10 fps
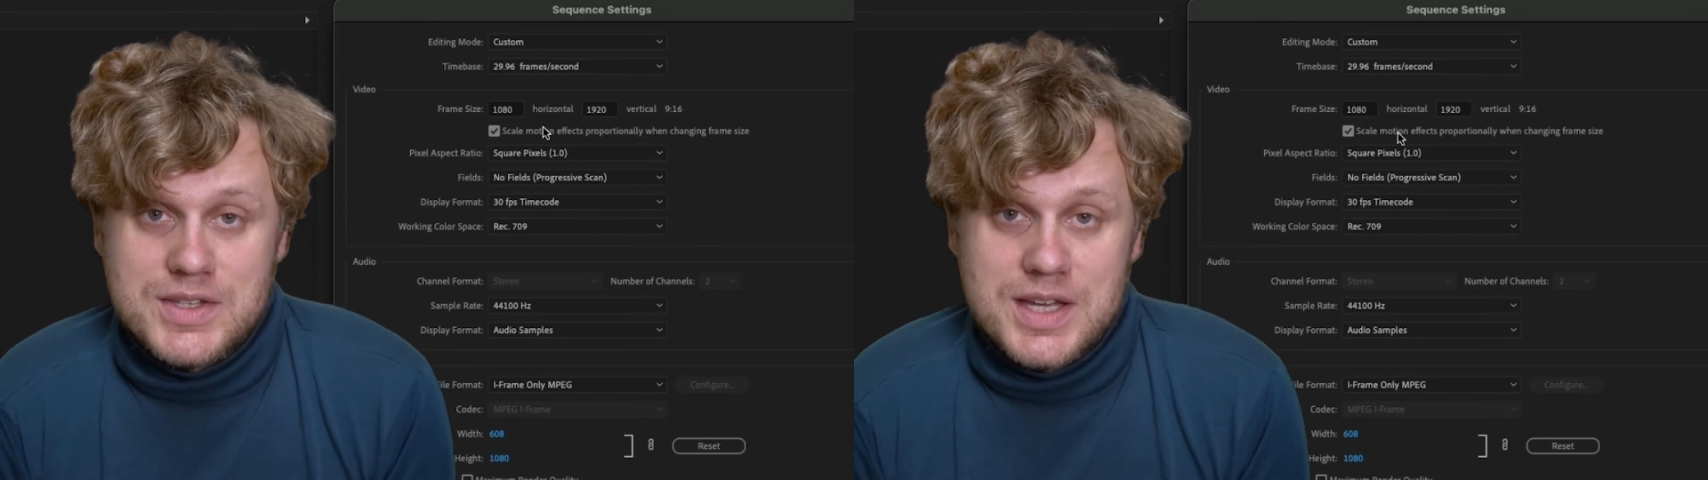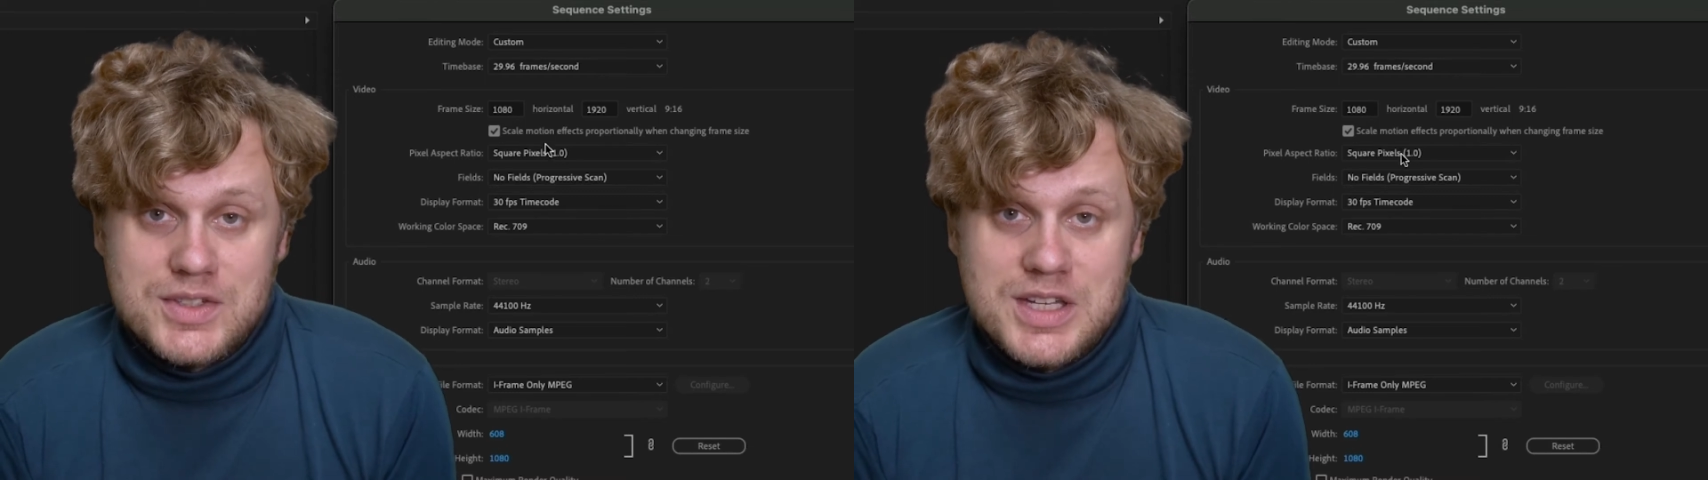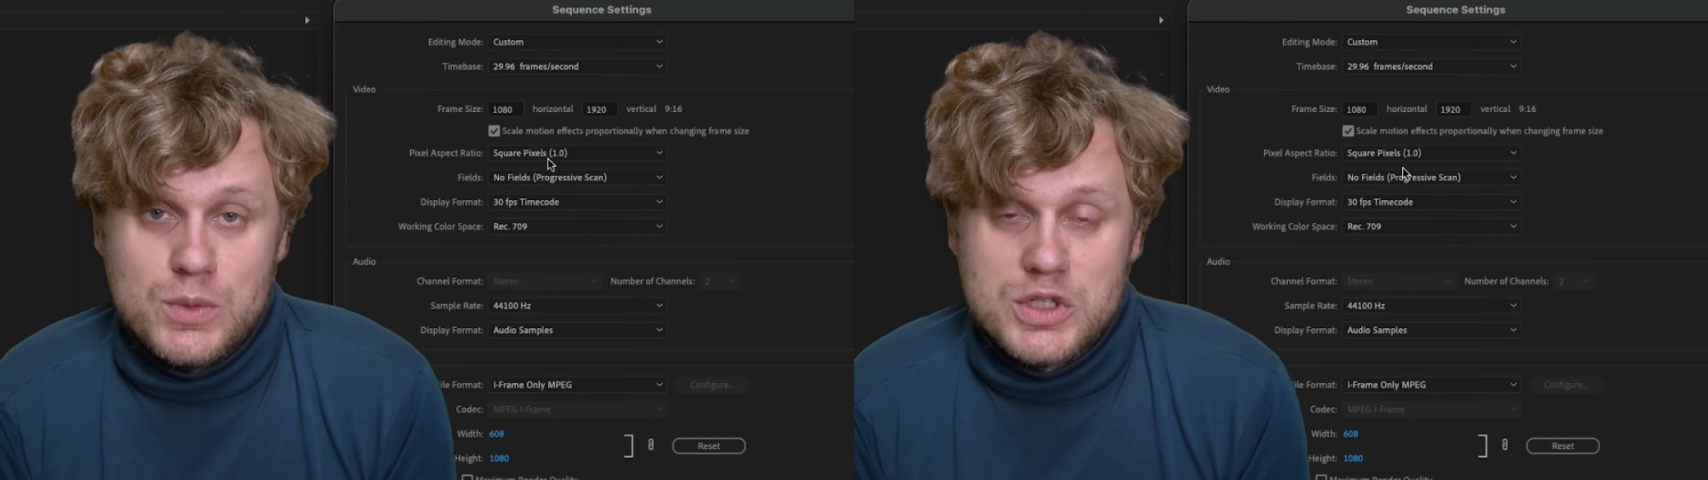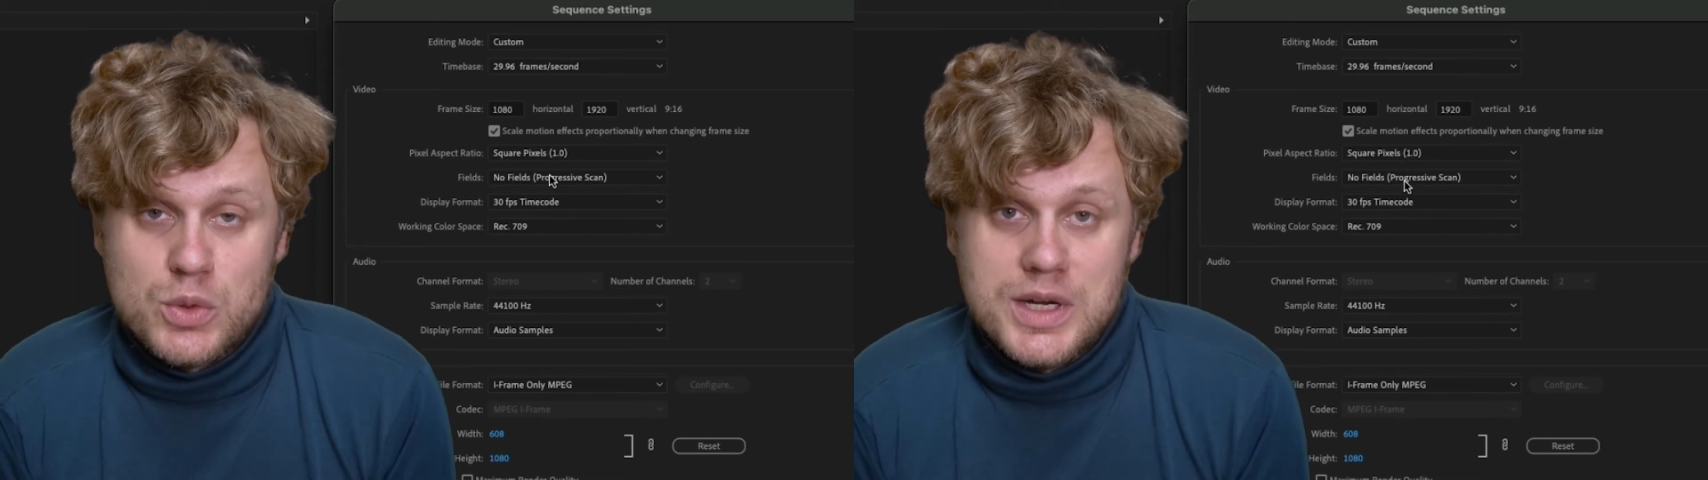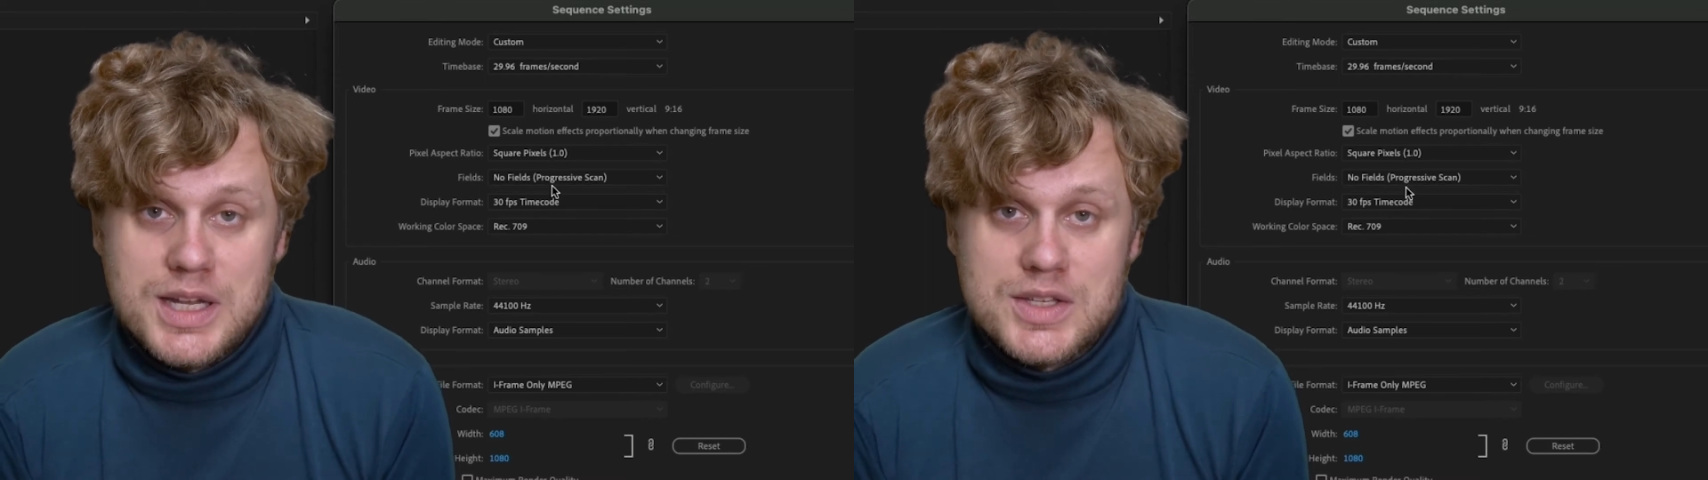60,
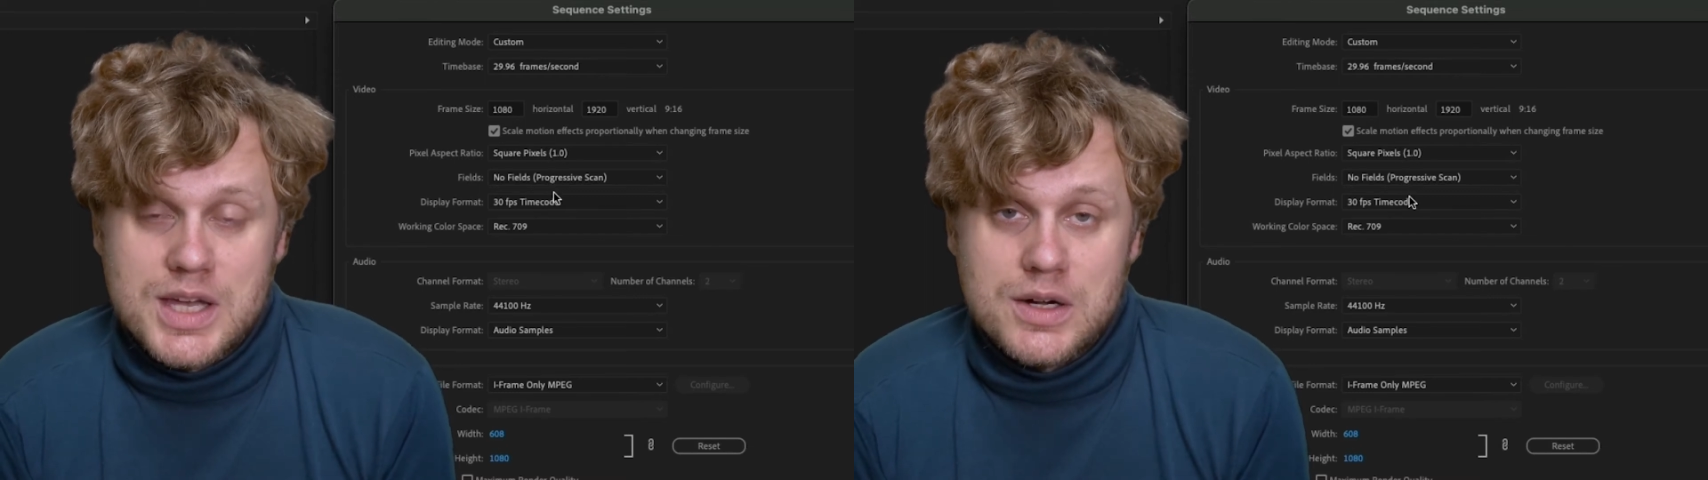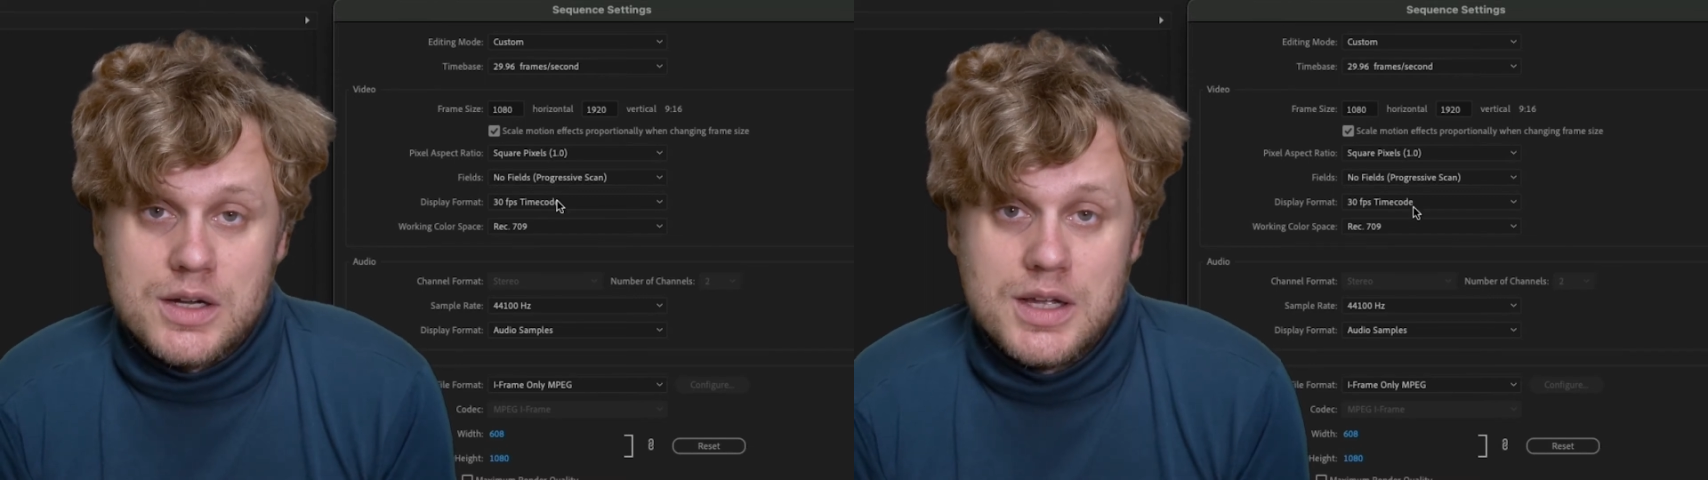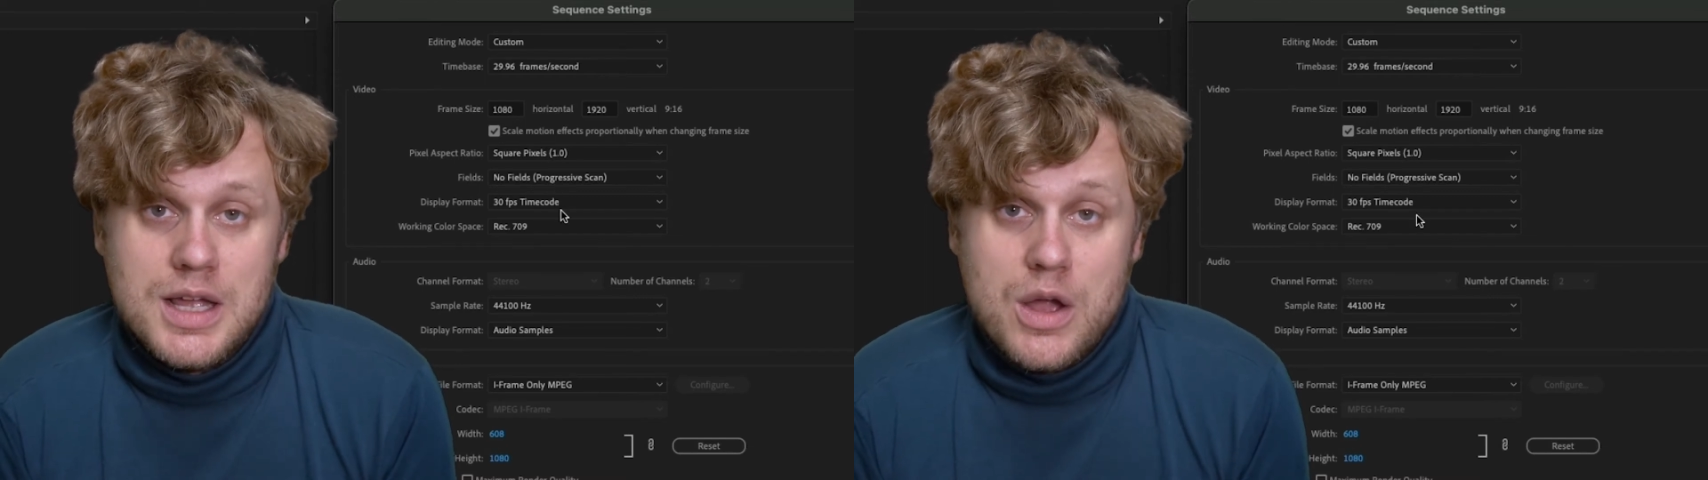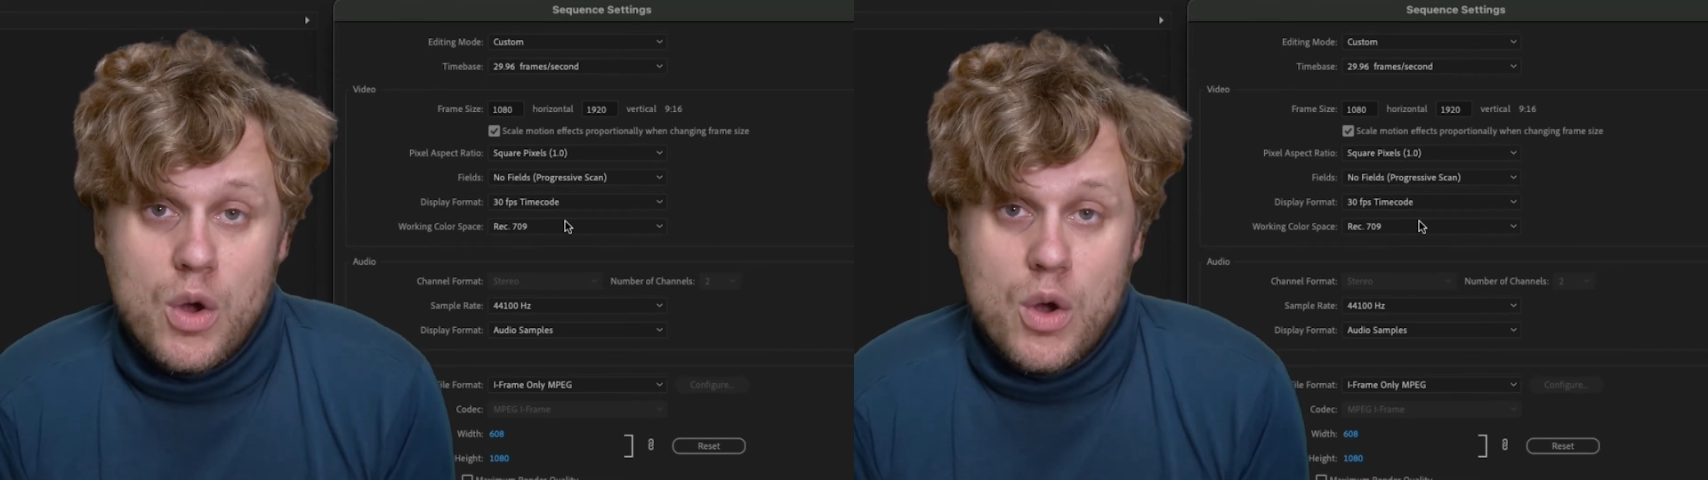120, etc.,